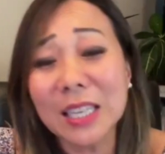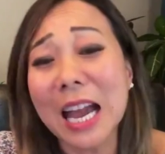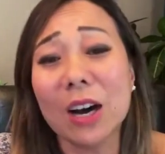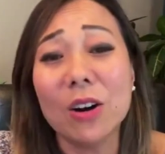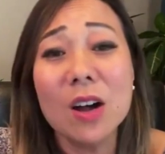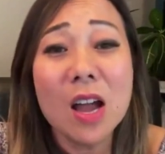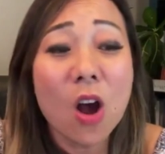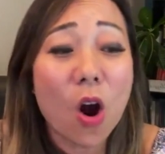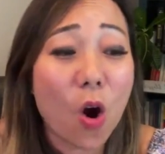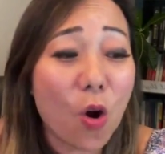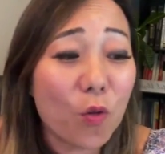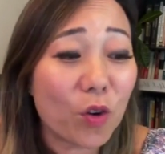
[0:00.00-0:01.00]
Now,
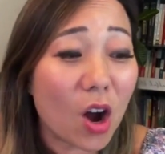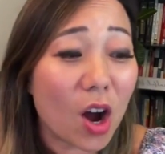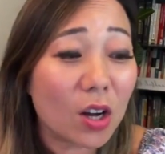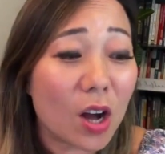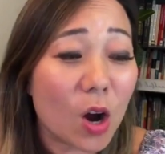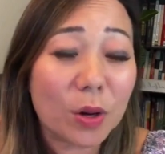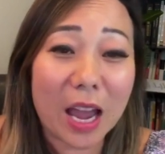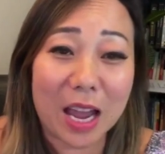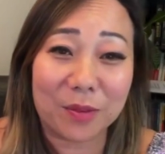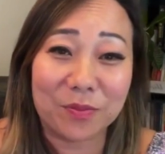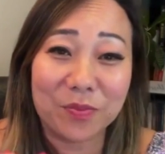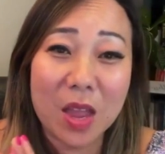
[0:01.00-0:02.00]
overall,
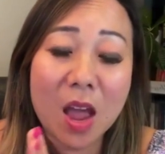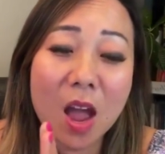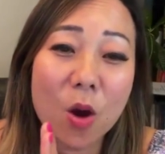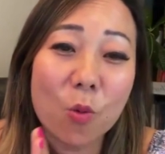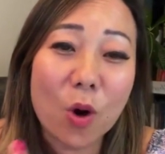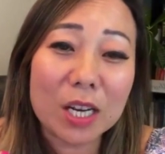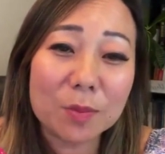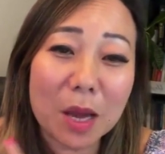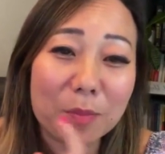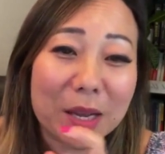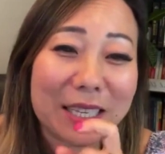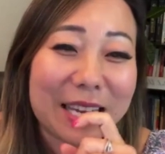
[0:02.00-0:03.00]
okay, what is
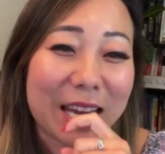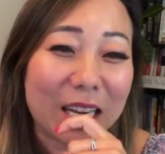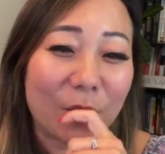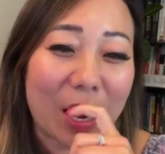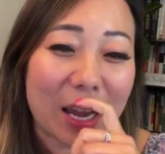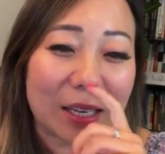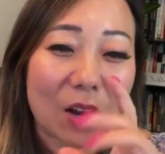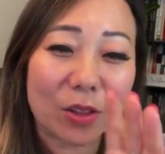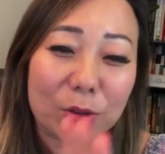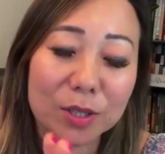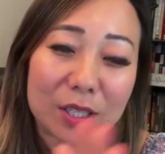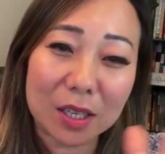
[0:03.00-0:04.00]
my big takeaway? Now,
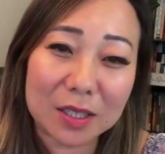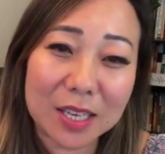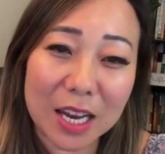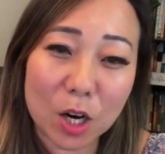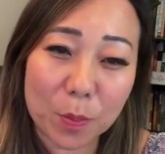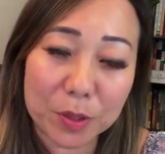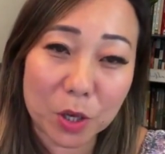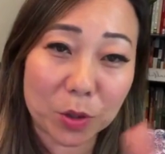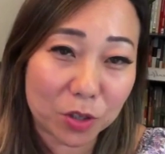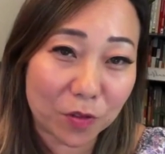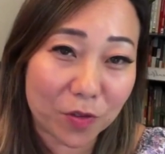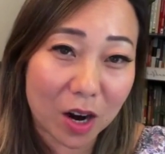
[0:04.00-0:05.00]
there's 10
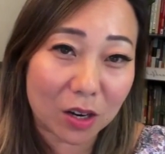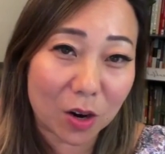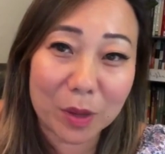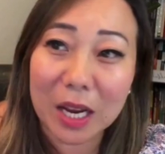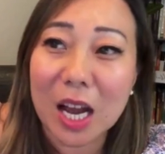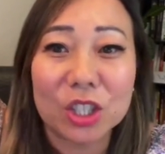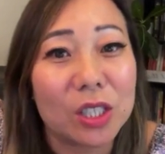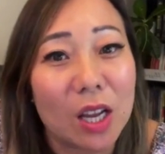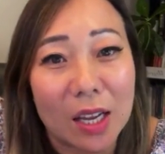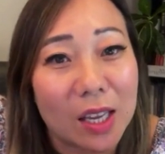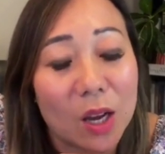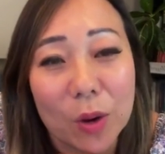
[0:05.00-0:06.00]
episodes so far. Oh my gosh,
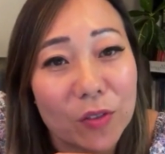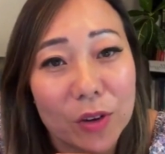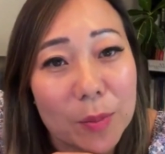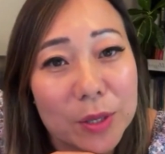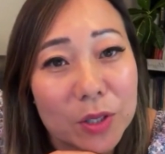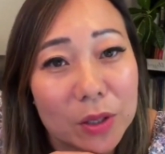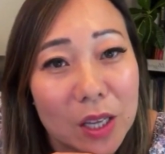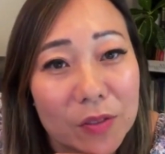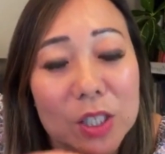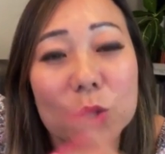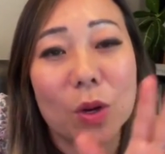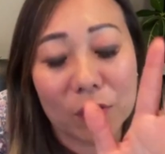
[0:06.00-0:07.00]
I can't wait for episode
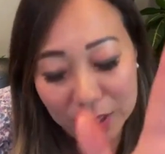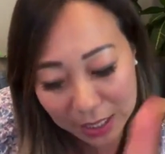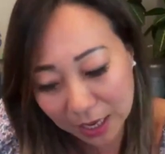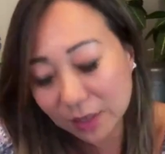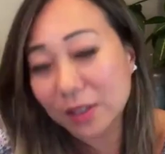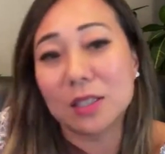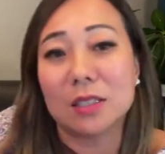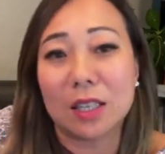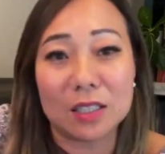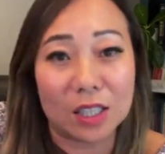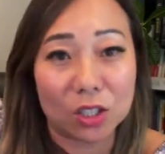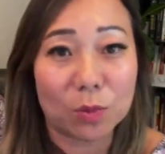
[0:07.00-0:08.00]
11 and 12. Yeah,
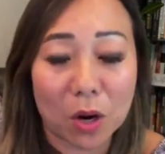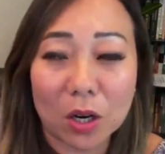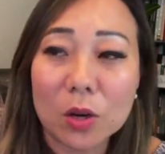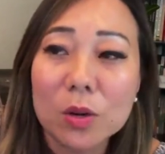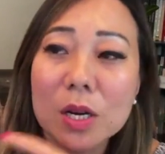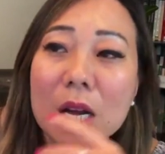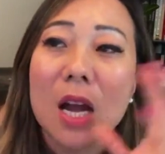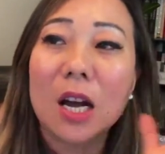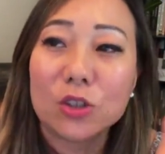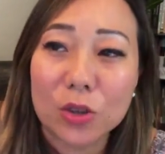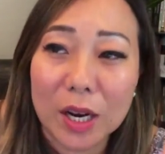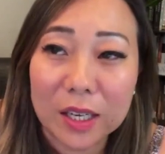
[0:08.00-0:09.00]
that's like tomorrow.
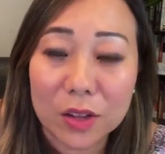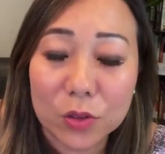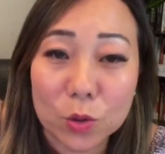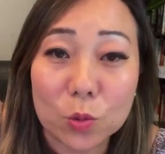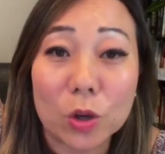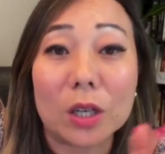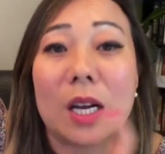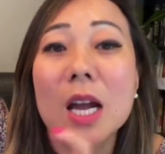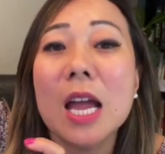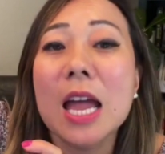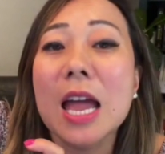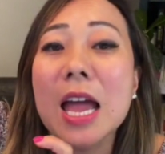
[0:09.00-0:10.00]
I'll try to get through work.